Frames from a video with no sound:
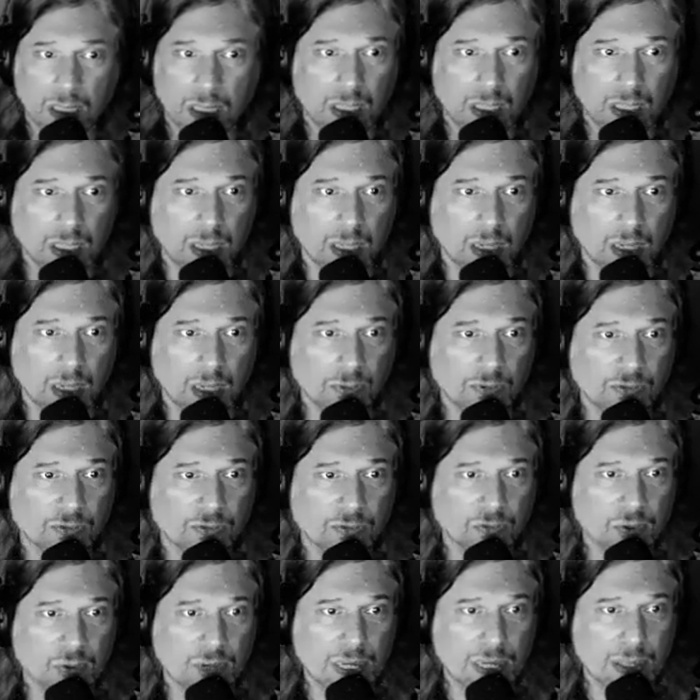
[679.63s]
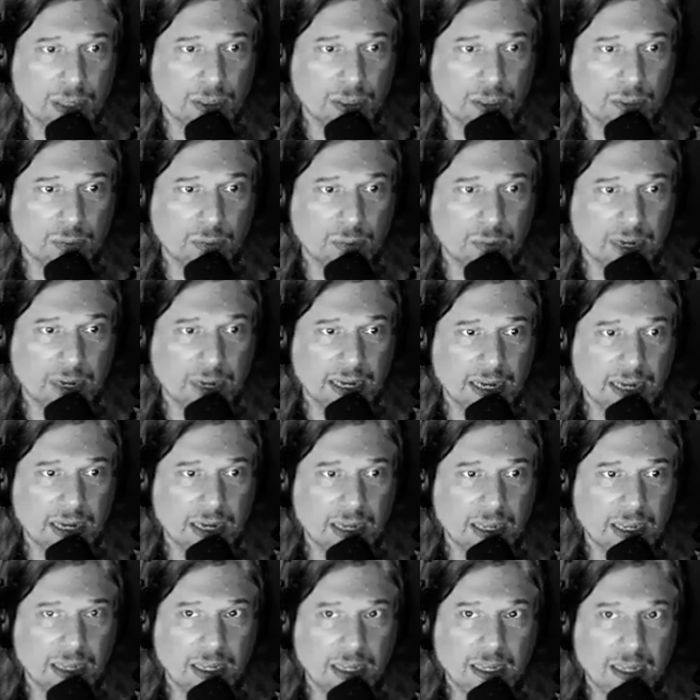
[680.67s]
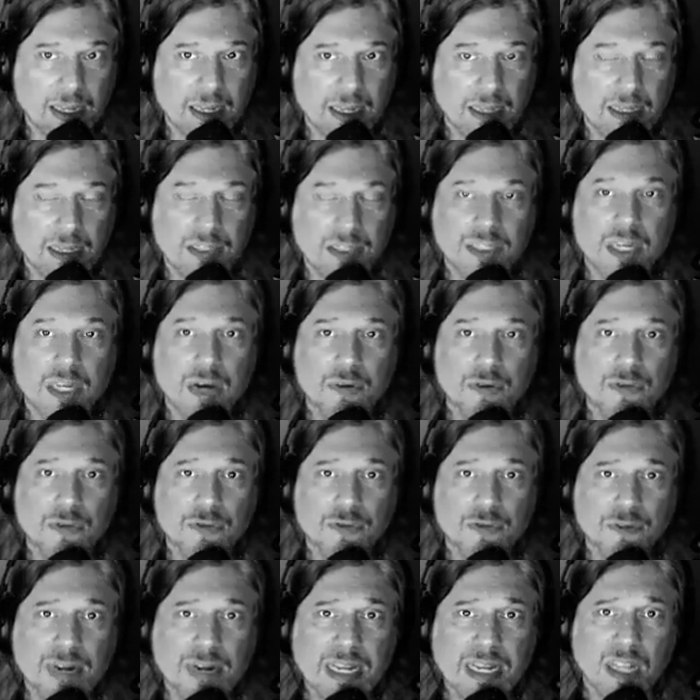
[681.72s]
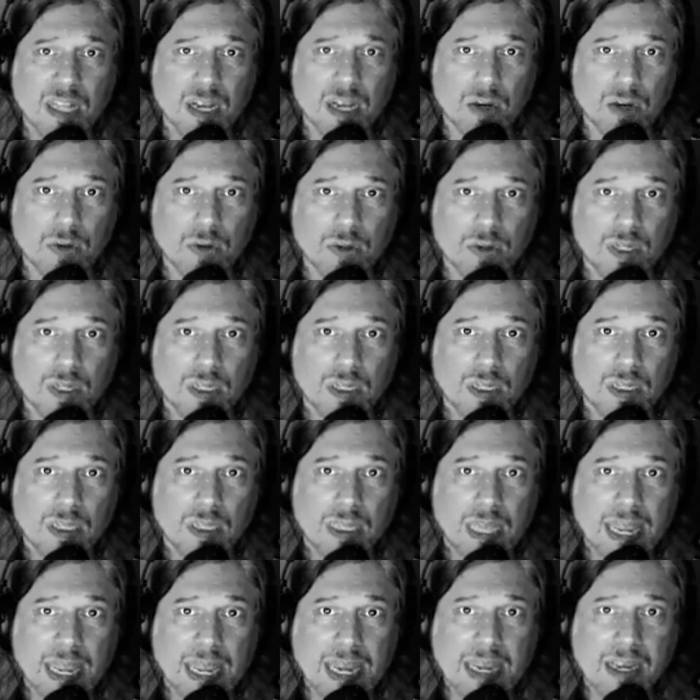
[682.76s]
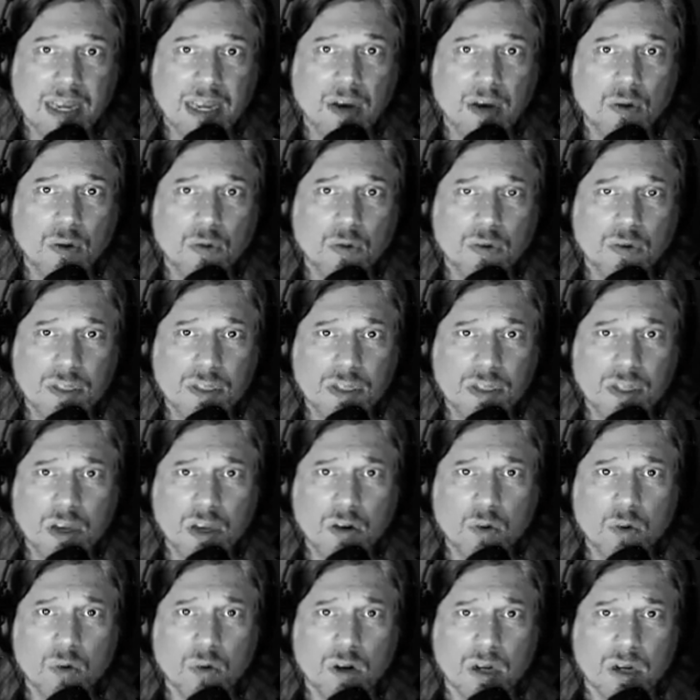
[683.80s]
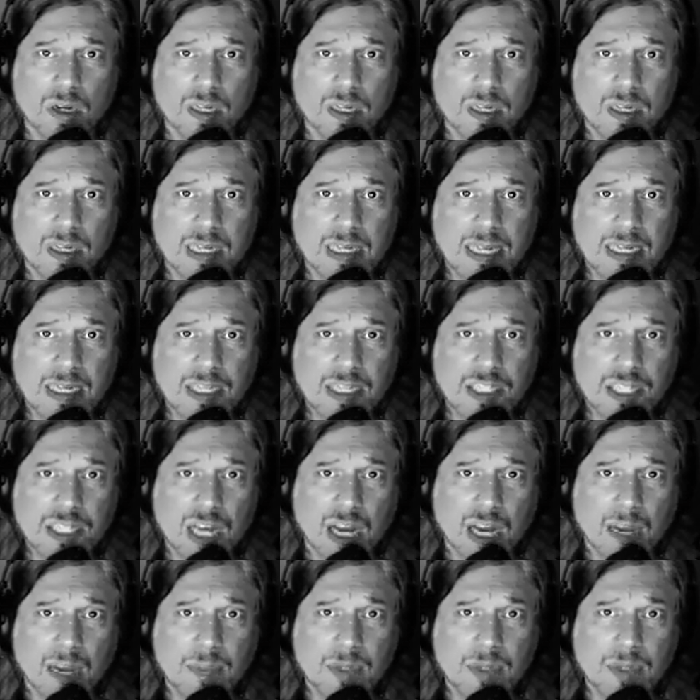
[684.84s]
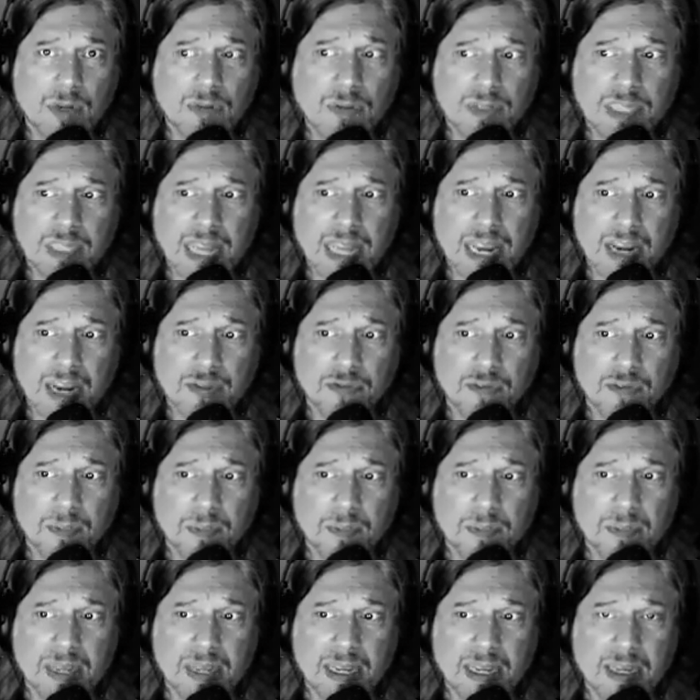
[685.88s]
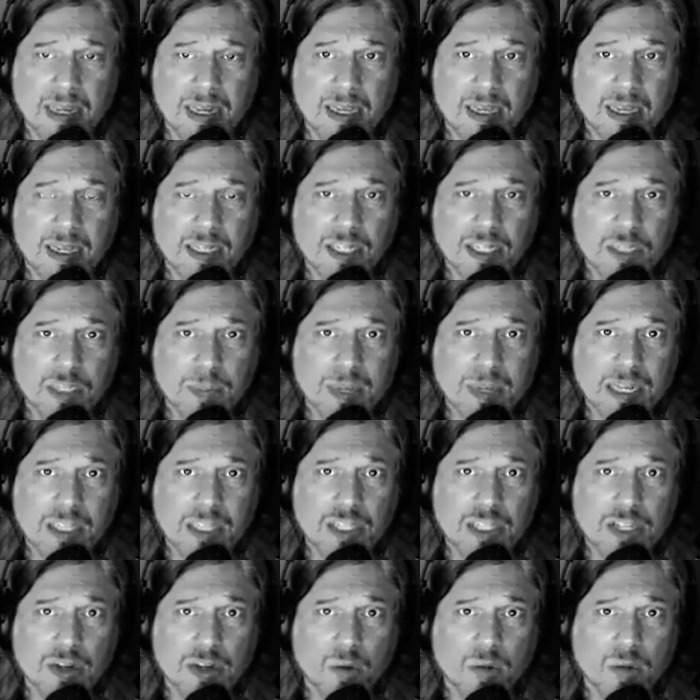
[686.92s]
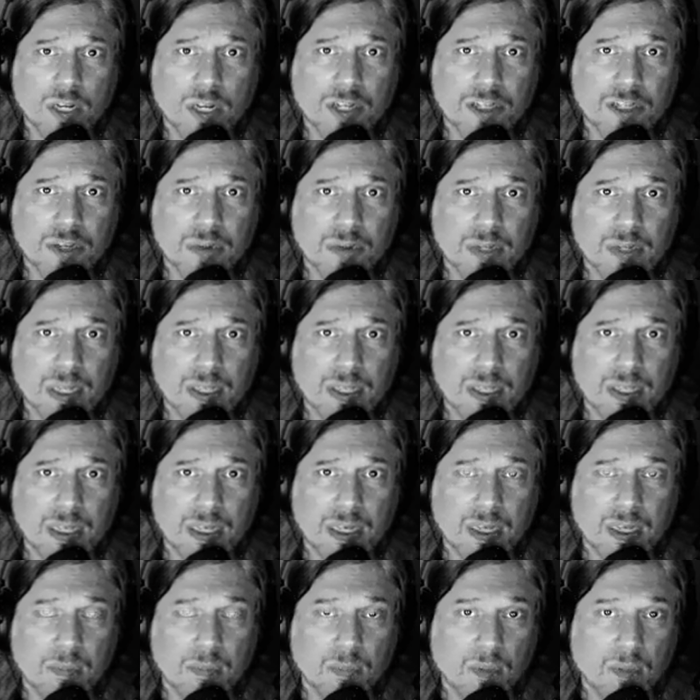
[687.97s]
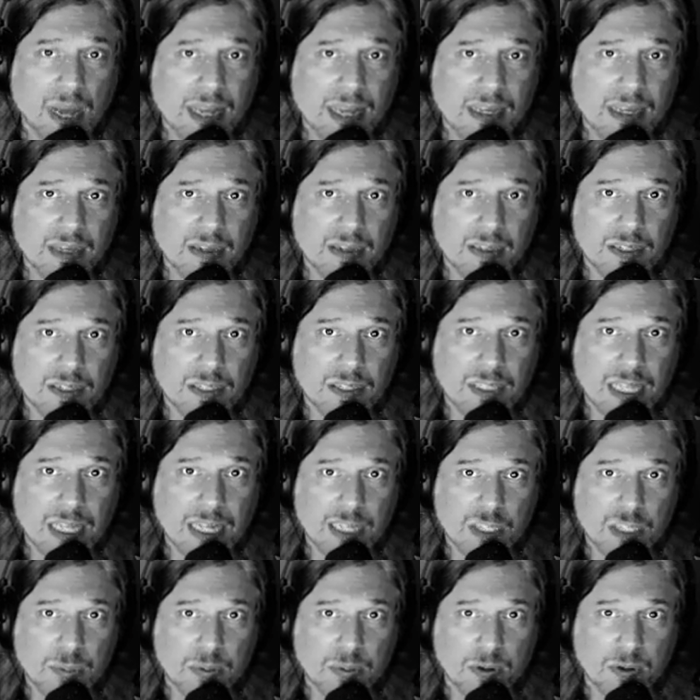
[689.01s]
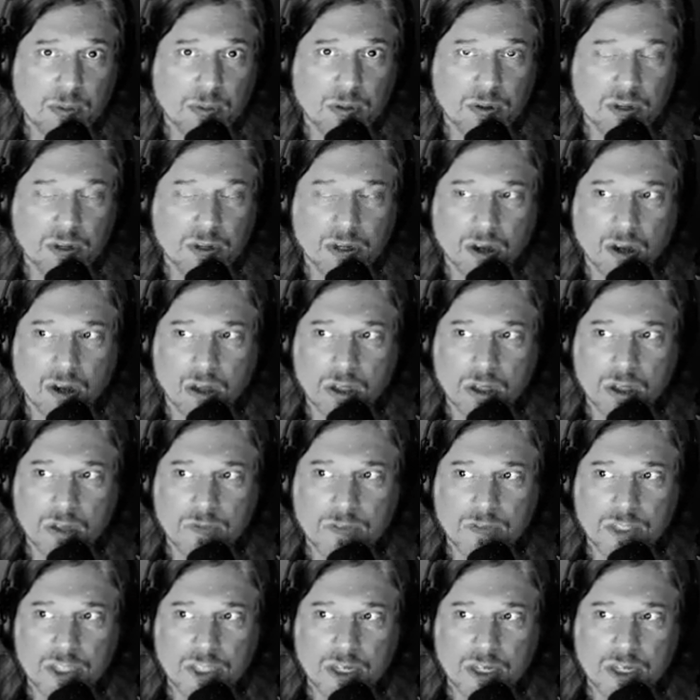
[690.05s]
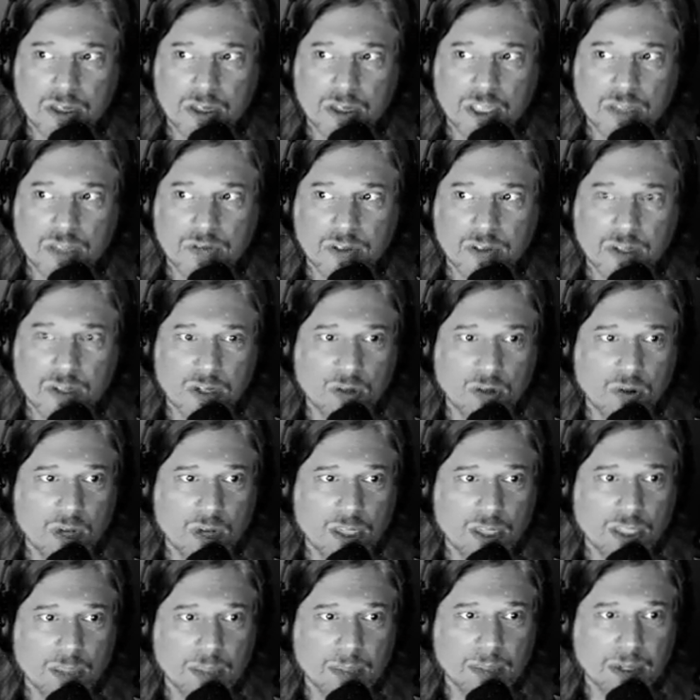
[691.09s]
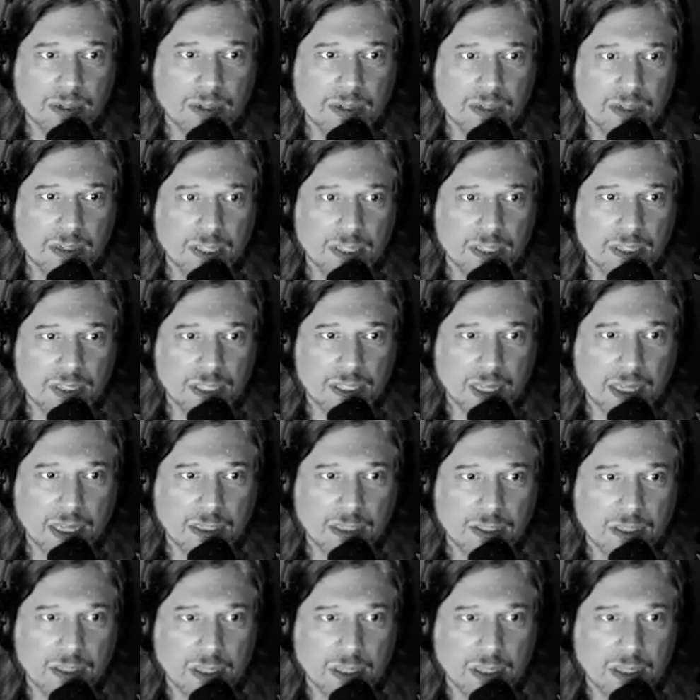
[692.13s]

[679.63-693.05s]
Number 43, don't freeload. Hey, go to work, get a job. Don't take from me just because you don't want to do anything. And my goodness, that is promoted all over Charlottesville and across America these days.